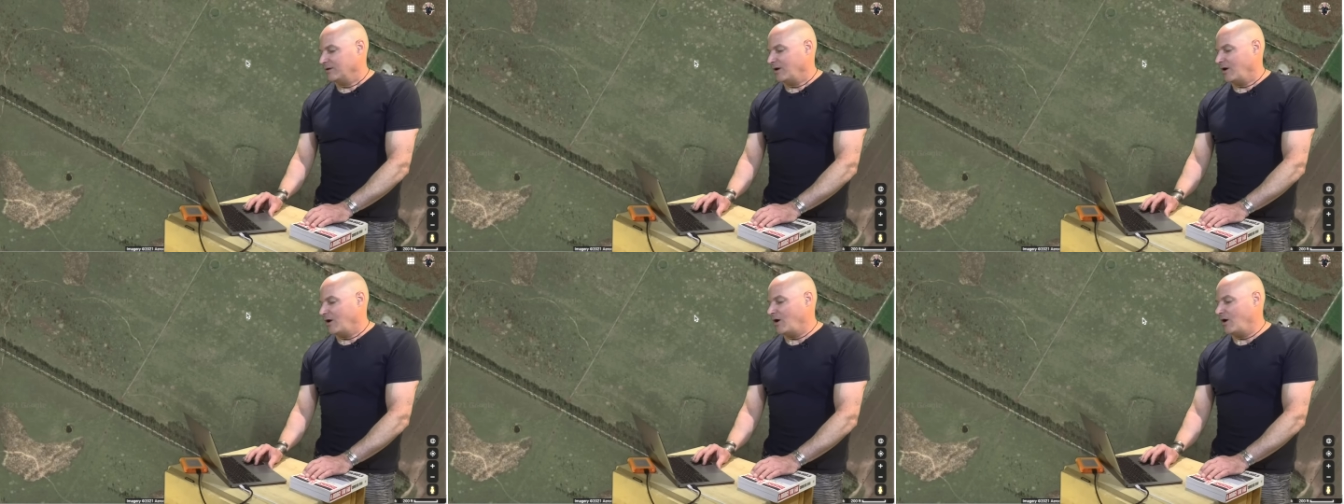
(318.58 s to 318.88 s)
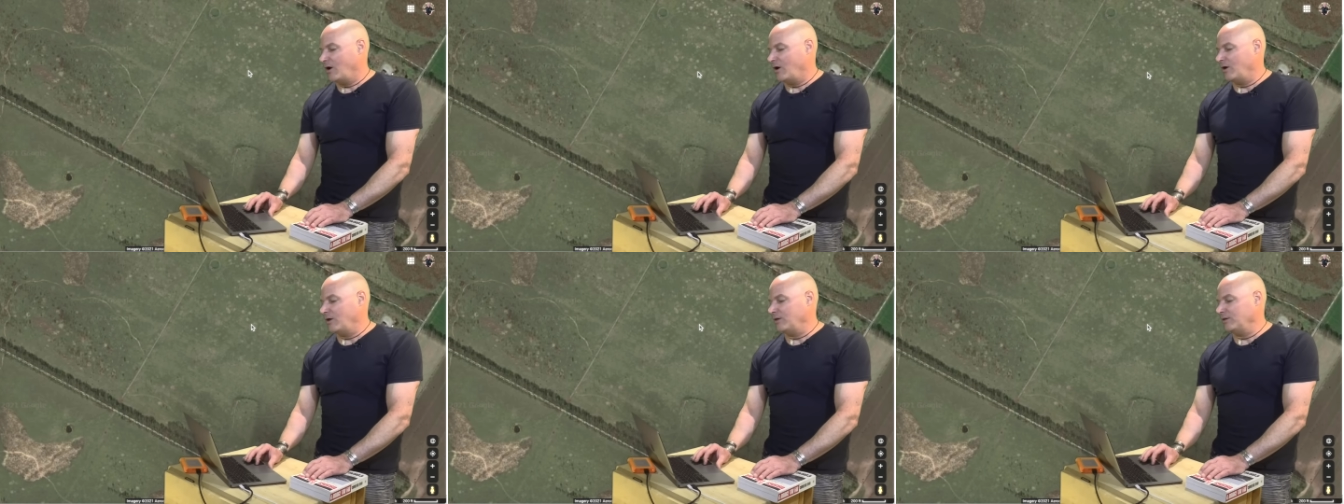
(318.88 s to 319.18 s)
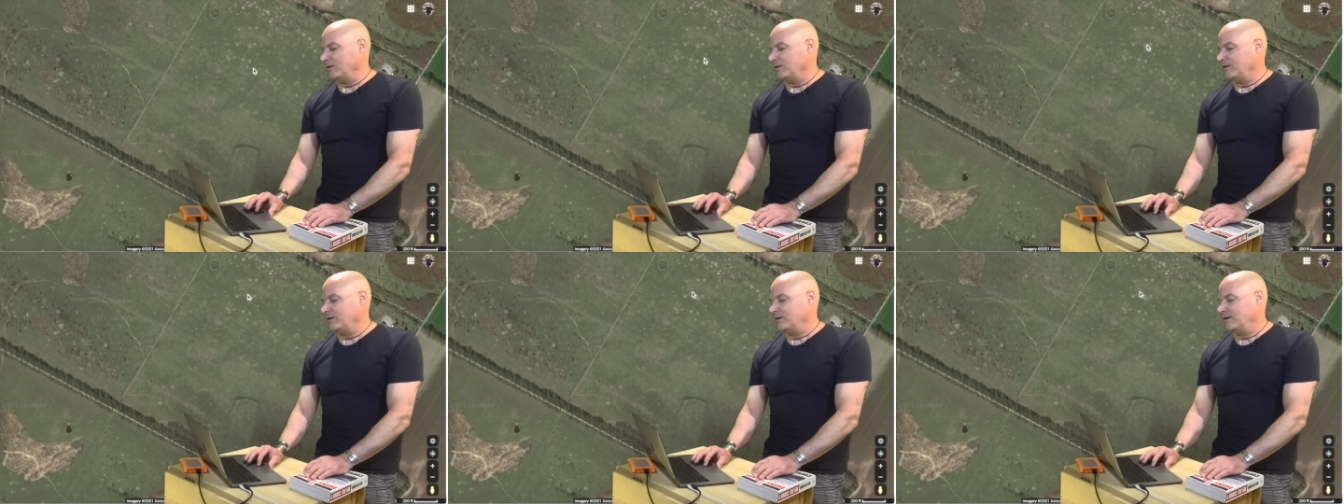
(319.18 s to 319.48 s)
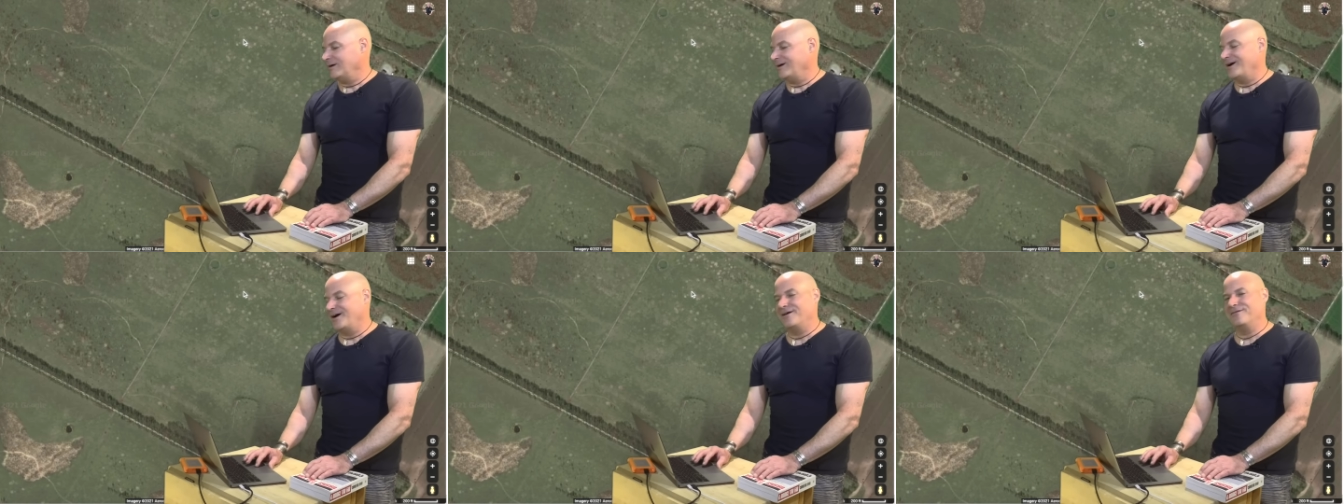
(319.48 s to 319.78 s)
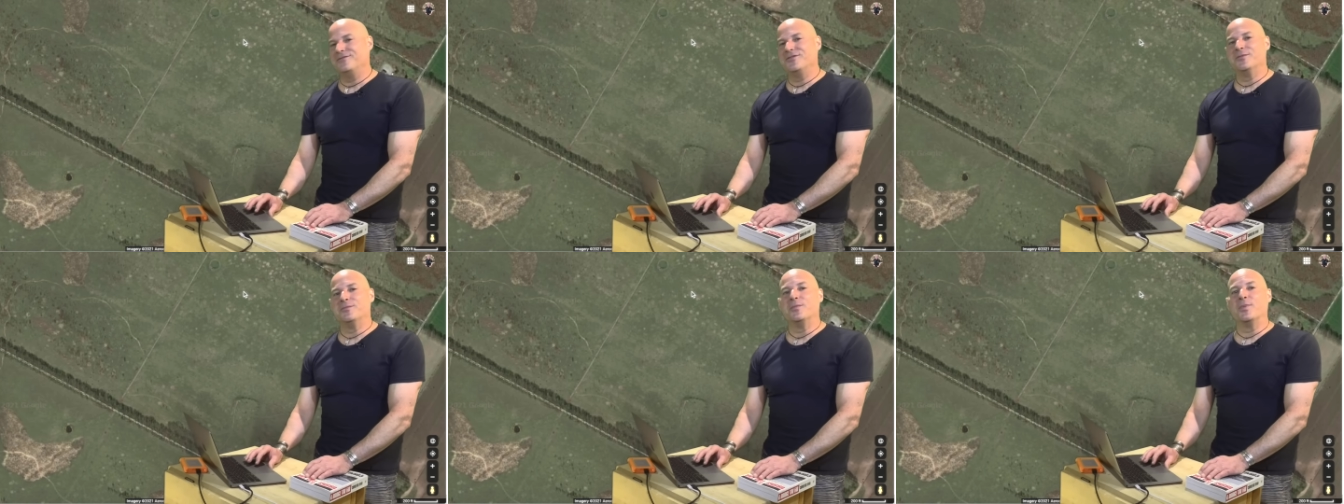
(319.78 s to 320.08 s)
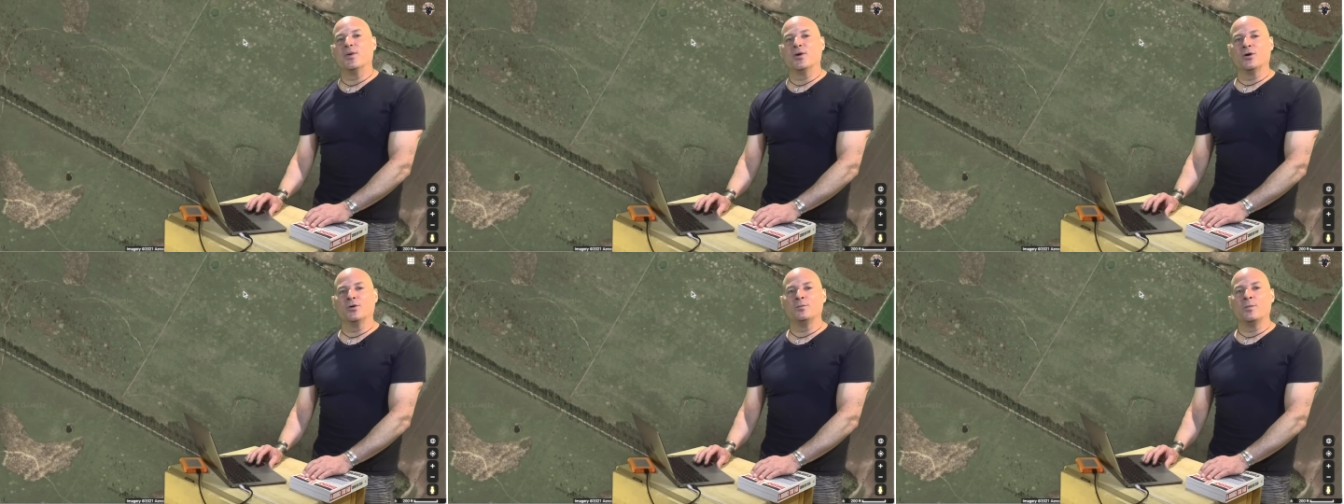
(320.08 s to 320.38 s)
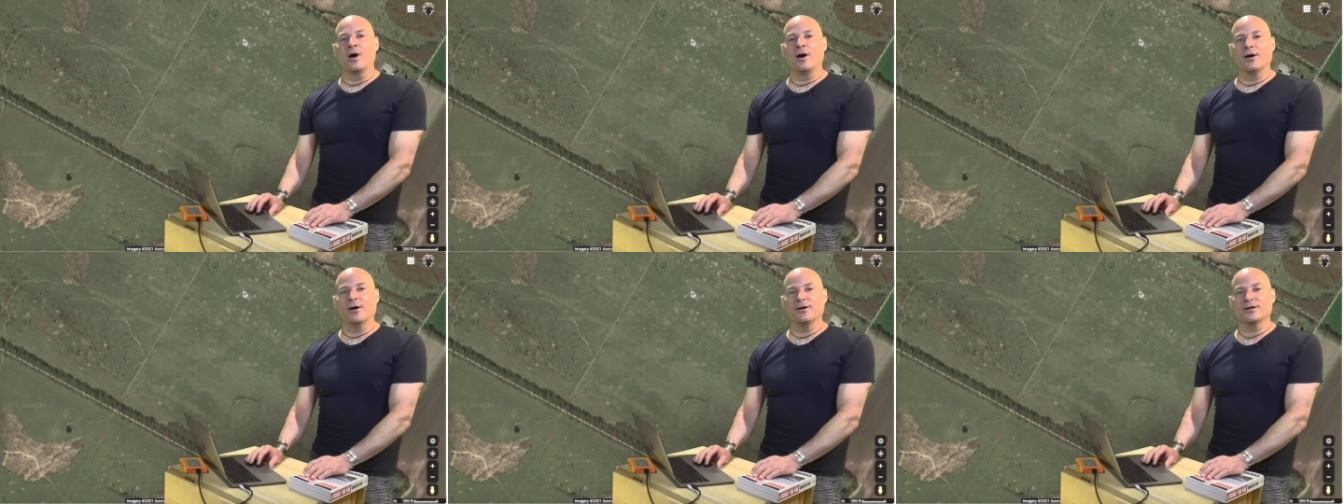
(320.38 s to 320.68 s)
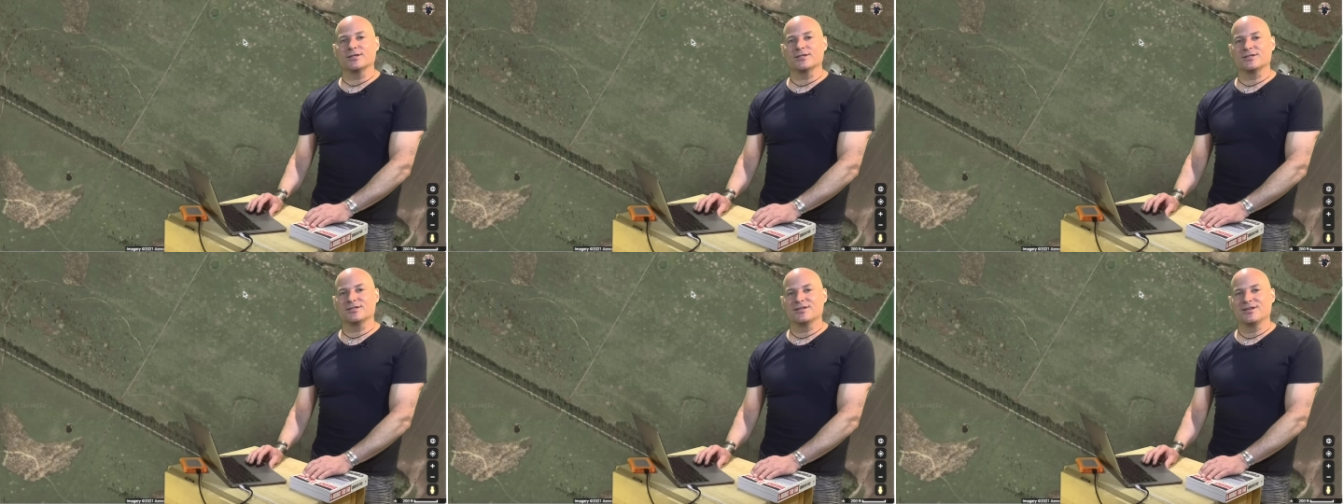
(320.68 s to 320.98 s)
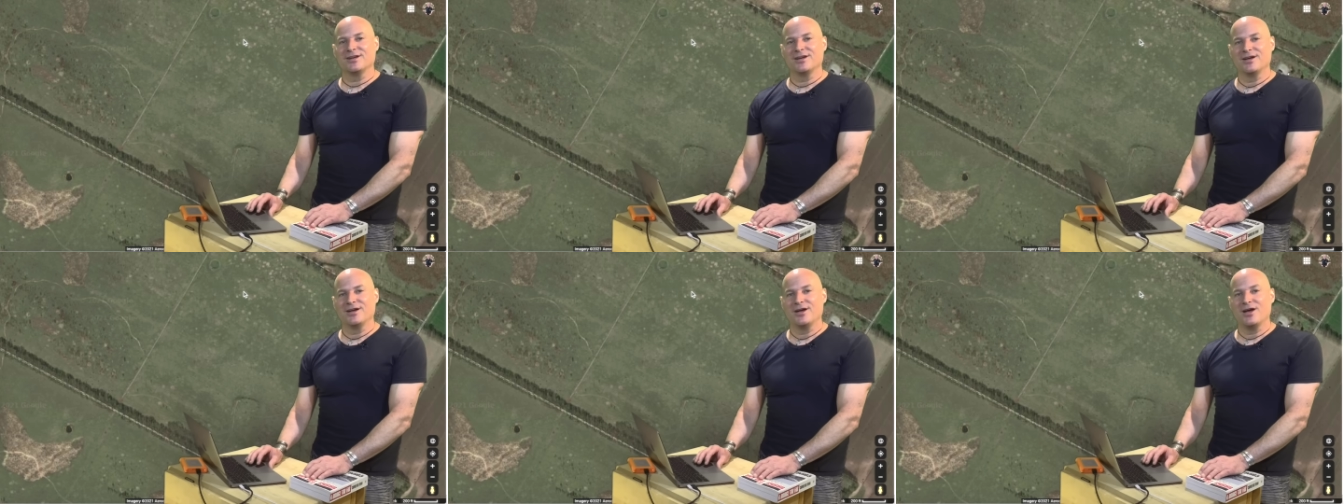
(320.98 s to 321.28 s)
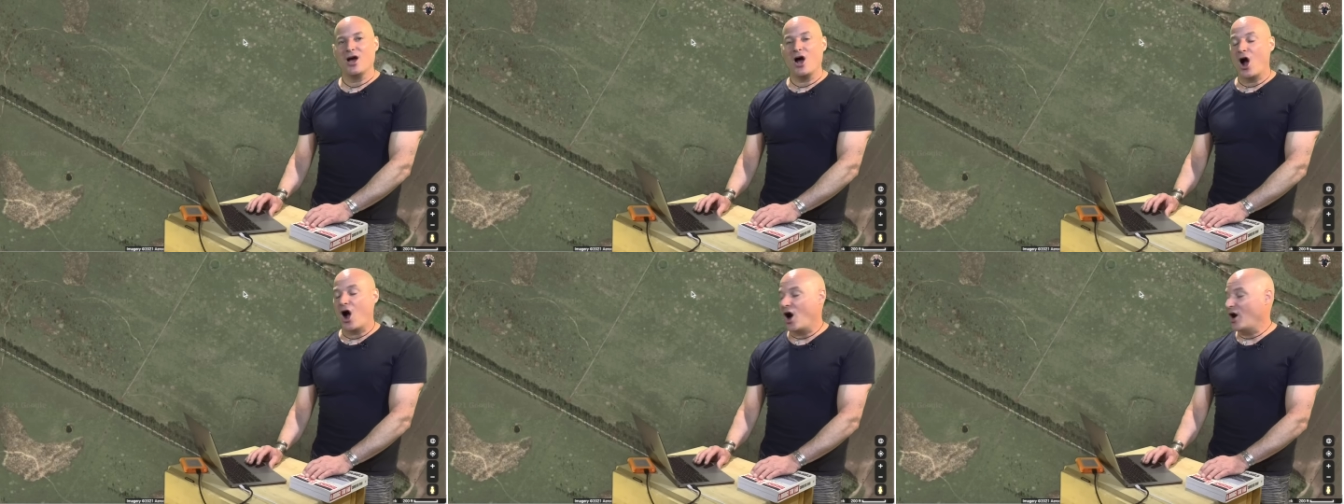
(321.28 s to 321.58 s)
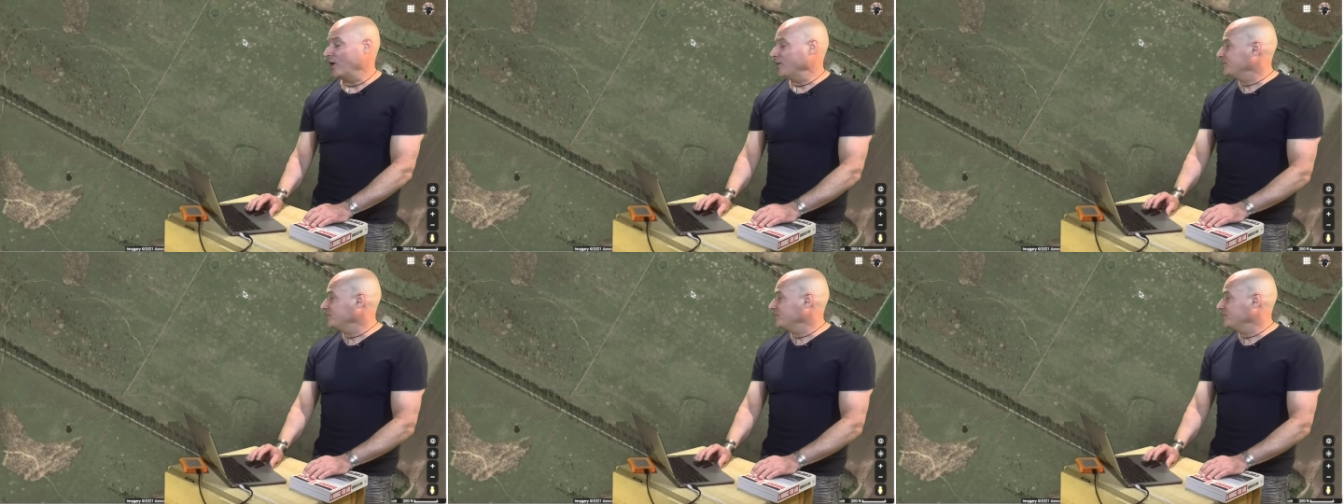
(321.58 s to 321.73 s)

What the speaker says: All of the burn marks are